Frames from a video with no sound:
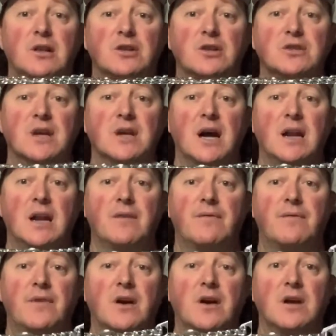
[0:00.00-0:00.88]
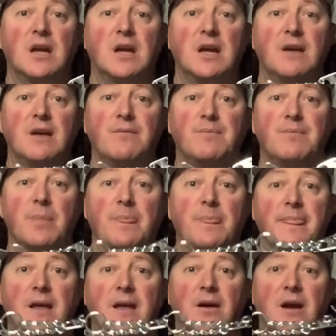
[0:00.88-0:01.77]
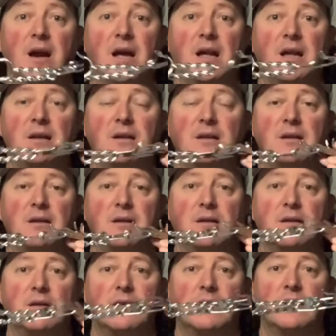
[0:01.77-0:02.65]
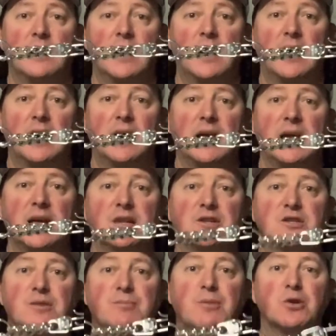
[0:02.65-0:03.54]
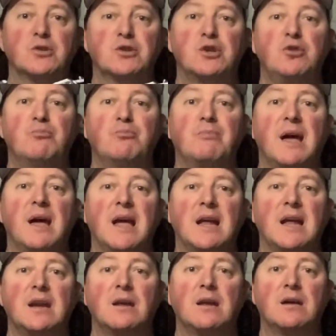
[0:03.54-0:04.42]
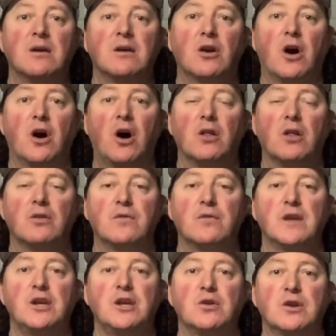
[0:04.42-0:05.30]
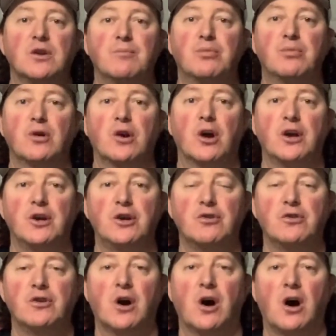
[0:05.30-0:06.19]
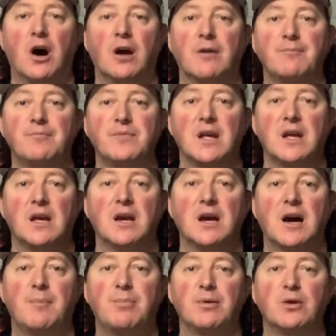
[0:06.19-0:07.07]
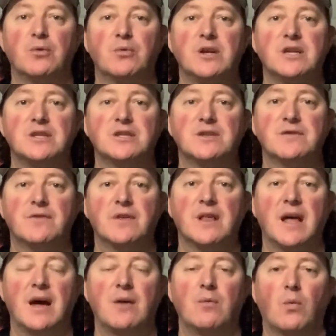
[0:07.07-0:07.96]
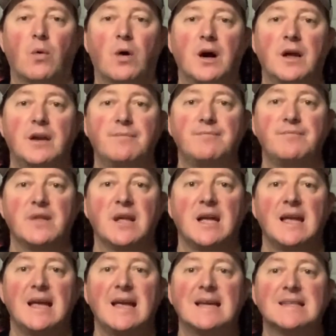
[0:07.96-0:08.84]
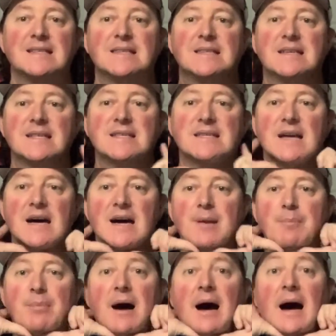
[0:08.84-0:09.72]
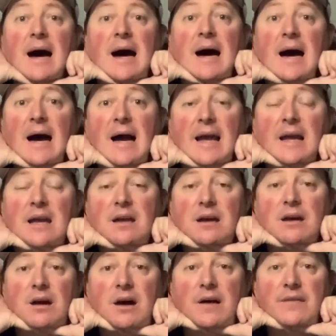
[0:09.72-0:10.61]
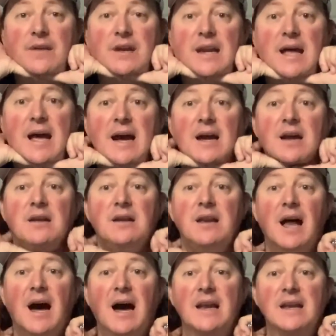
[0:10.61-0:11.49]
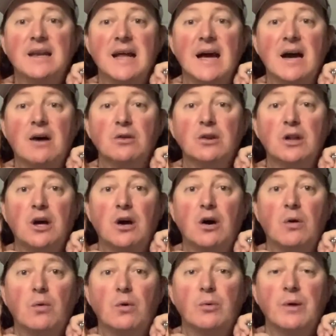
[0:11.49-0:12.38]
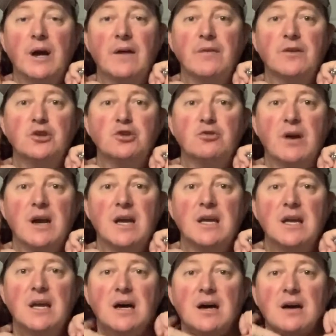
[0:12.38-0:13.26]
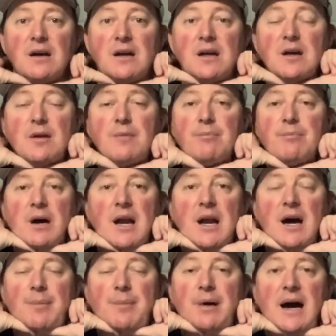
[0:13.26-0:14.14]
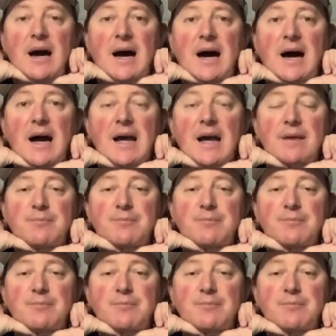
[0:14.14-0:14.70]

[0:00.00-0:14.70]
kind of funky, right? It is the most humane collar that you can put on your dog. Couple of reasons for that. One, it sits up high on the neck, not down low around the trachea, but up high,